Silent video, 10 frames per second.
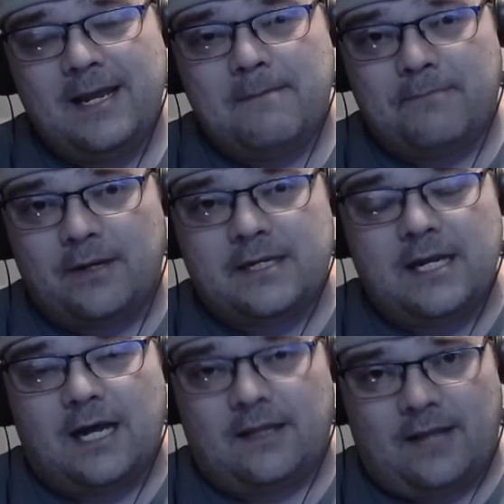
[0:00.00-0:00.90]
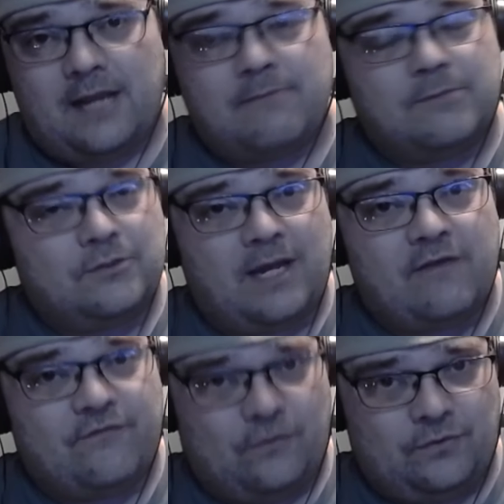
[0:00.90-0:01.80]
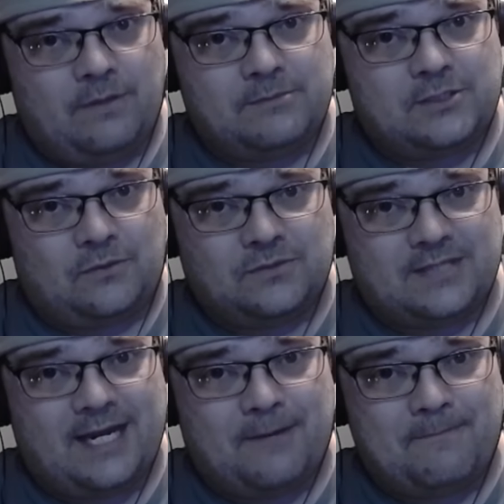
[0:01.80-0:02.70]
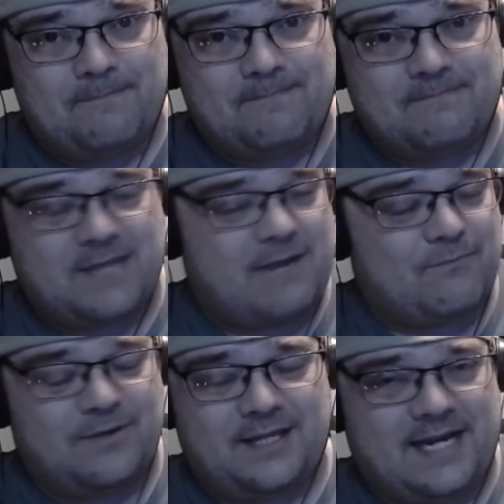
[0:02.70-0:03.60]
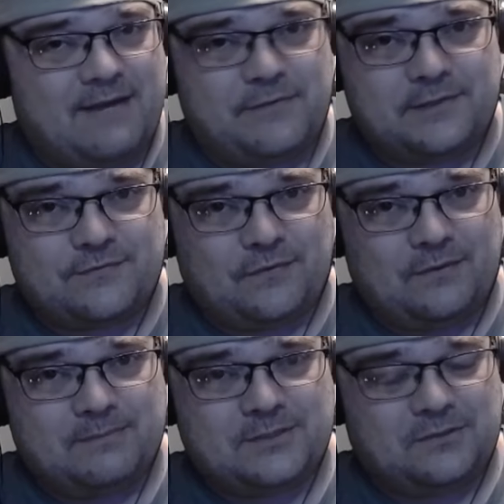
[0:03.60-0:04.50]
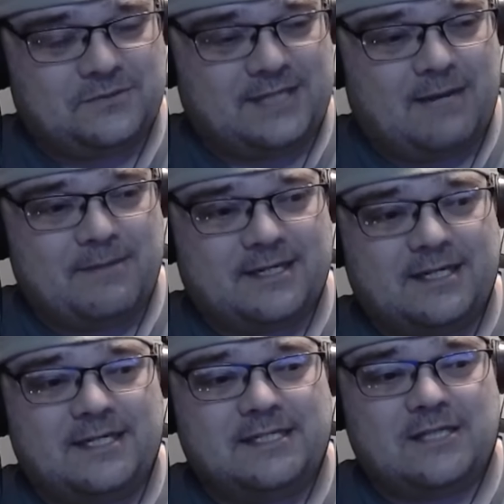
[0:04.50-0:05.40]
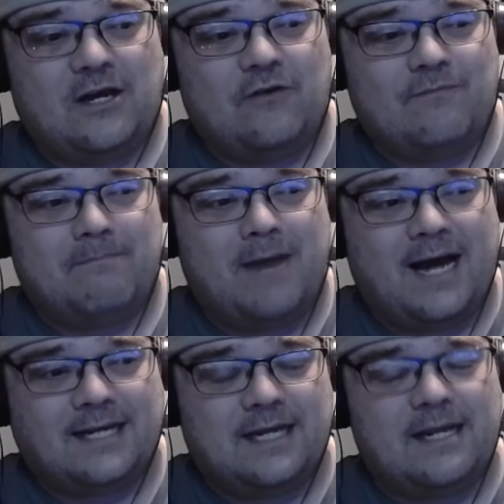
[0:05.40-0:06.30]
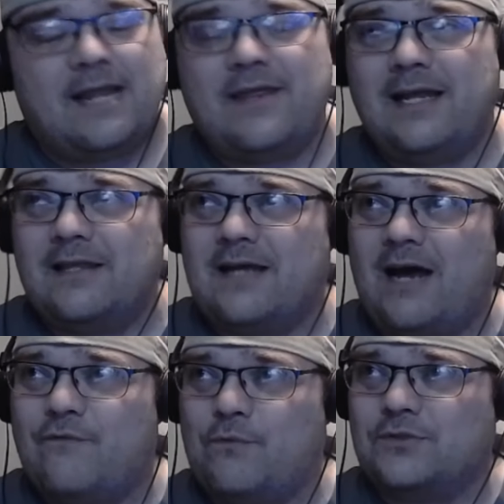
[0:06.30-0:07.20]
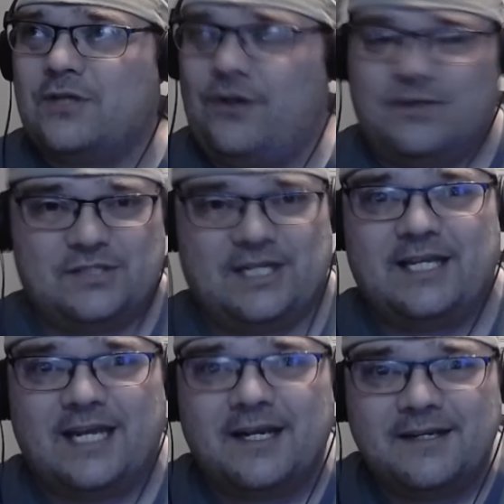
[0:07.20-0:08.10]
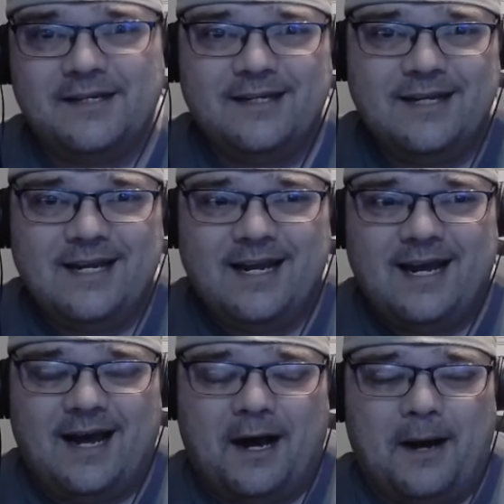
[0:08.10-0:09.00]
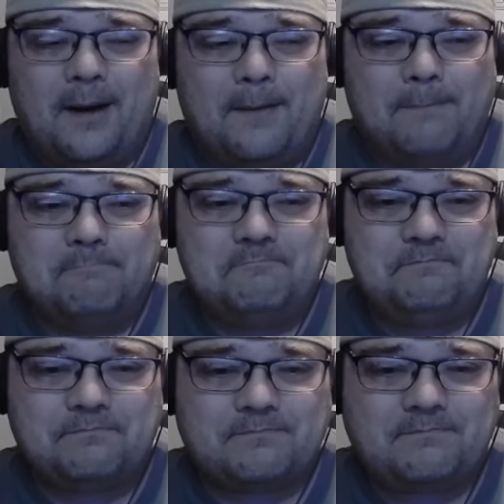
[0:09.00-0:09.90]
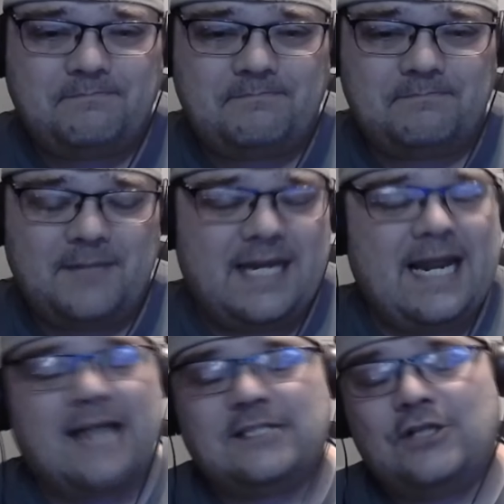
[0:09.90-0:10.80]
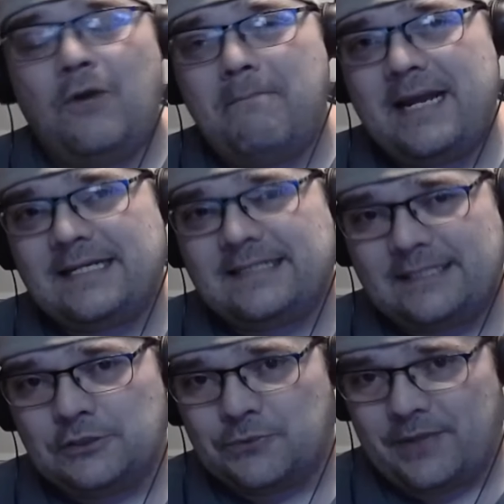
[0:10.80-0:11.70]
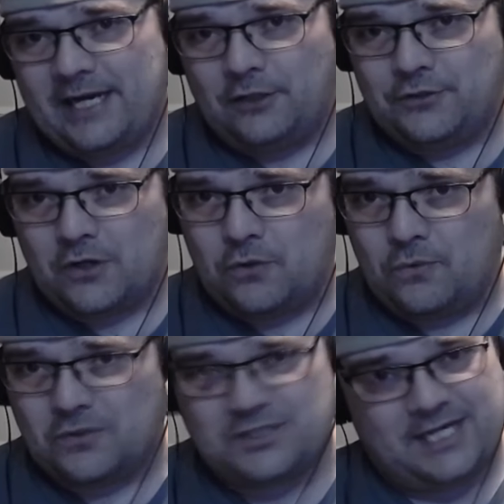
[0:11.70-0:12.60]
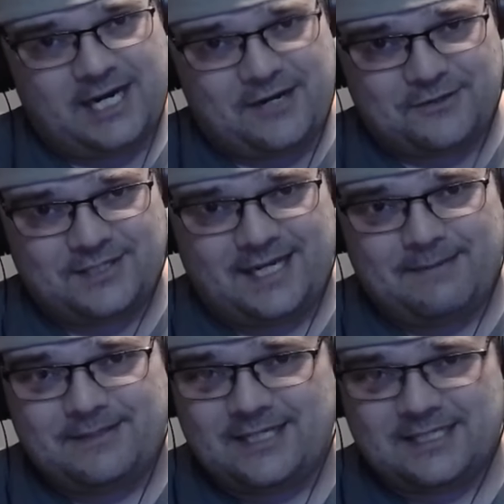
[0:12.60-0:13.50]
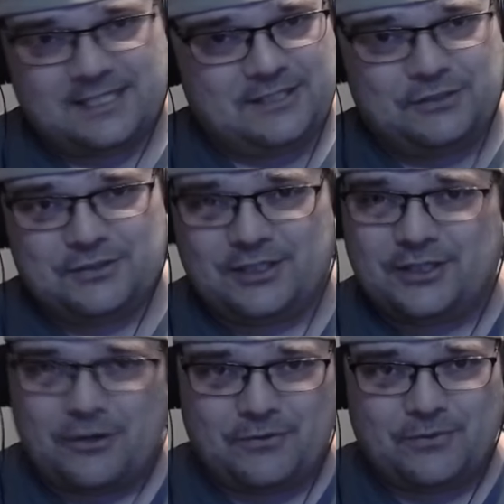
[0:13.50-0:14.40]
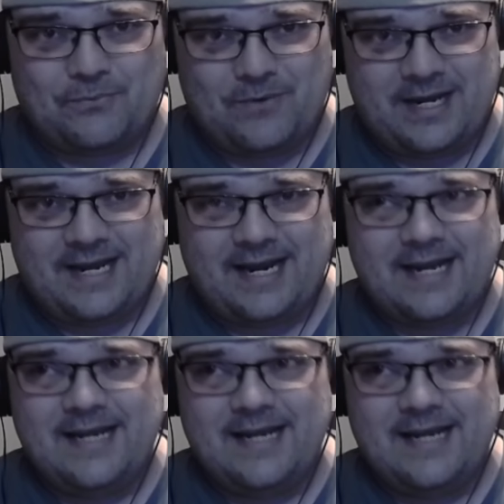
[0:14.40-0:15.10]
But a lot of them do have fold-up souls now. They really have those fold up souls now because of I think the hive world was called Auxilian. Don't make deals with Eldar Corsairs. It doesn't usually go your way.